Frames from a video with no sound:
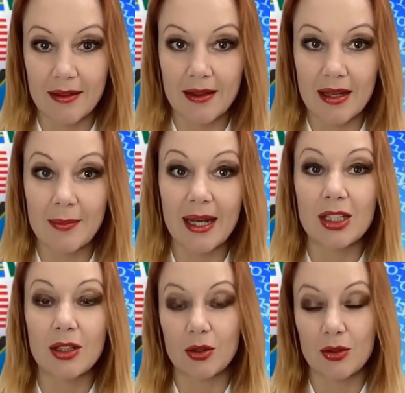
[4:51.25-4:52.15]

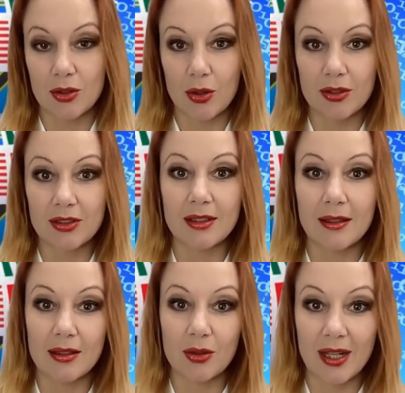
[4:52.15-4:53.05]
Imagine your thoughts,
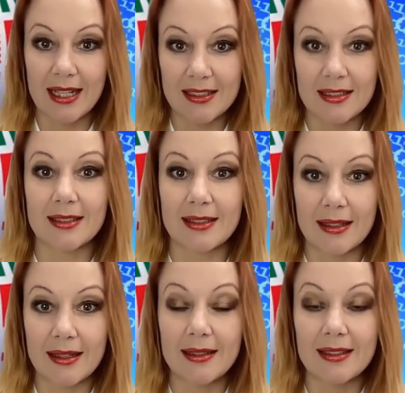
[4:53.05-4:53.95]
your essence,
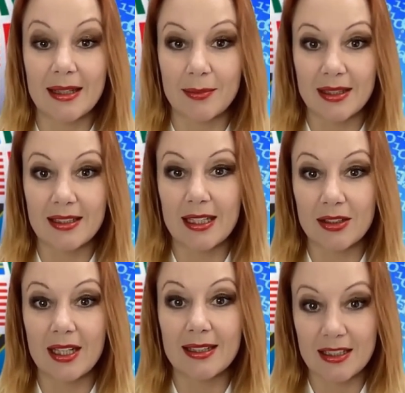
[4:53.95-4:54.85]
seamlessly
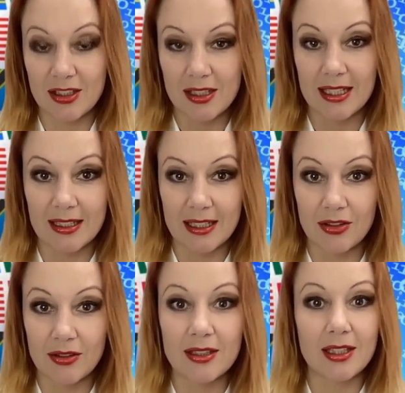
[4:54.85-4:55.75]
transitioning into
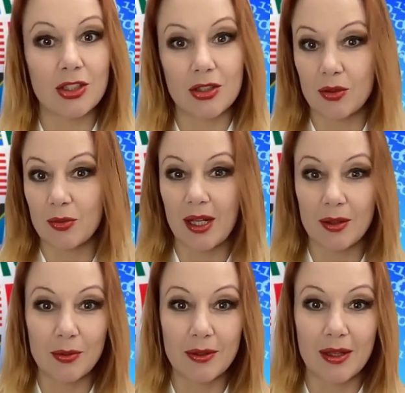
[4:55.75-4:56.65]
the digital
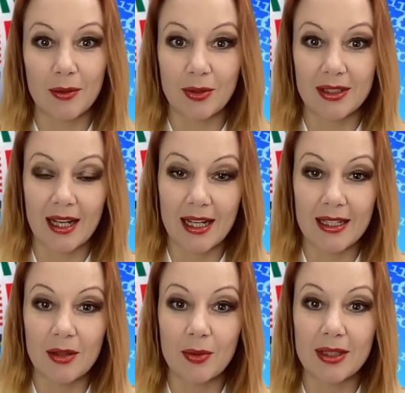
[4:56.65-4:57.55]
realm,
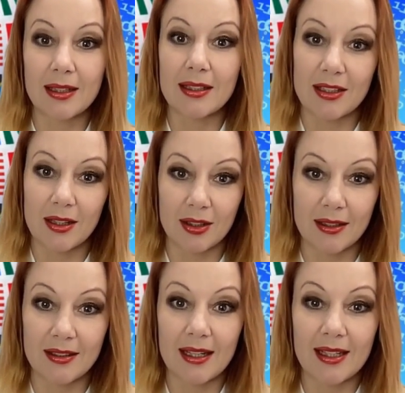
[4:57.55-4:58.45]
residing within the circuits
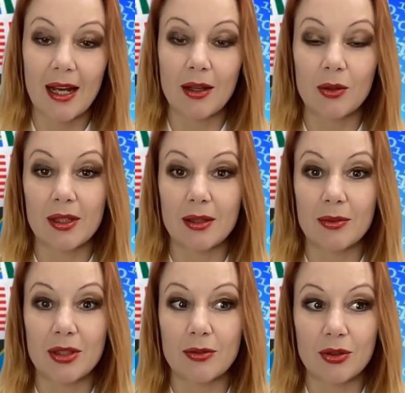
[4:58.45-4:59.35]
and algorithms
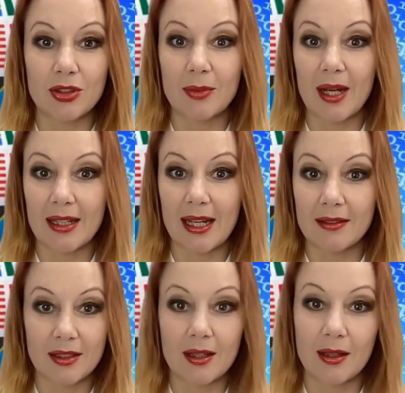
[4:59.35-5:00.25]
of your smart
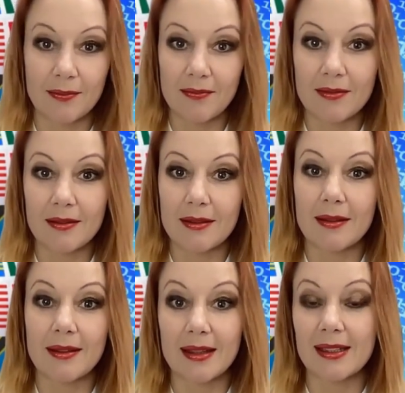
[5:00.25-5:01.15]
avatar.
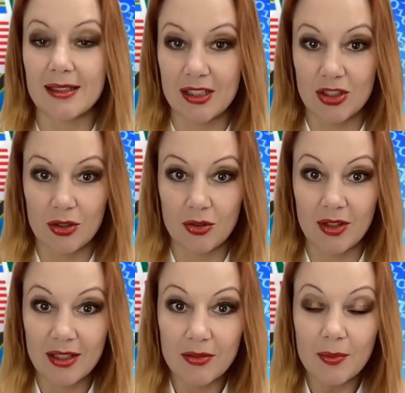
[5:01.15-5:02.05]
This digital
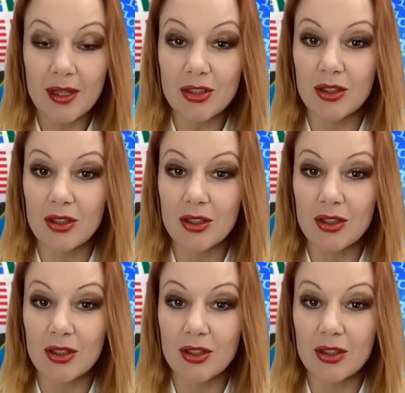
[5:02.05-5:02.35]
transformation